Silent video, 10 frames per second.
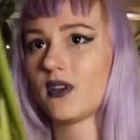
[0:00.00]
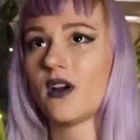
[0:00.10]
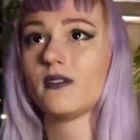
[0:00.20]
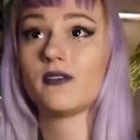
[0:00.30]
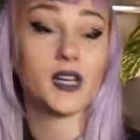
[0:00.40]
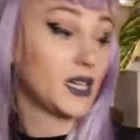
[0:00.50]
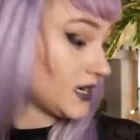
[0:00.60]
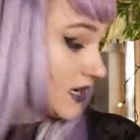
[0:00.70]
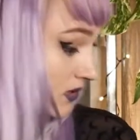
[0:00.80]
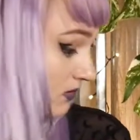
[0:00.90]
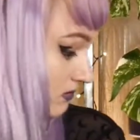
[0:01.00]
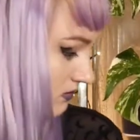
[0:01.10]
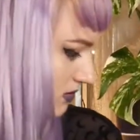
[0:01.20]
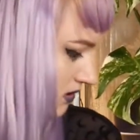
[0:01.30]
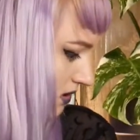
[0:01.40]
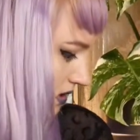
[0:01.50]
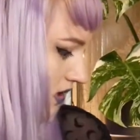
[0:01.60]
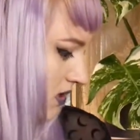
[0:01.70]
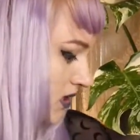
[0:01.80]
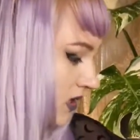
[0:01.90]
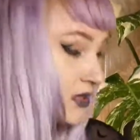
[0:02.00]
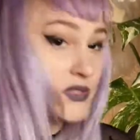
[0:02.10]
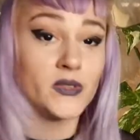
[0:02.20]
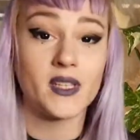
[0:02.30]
off right now so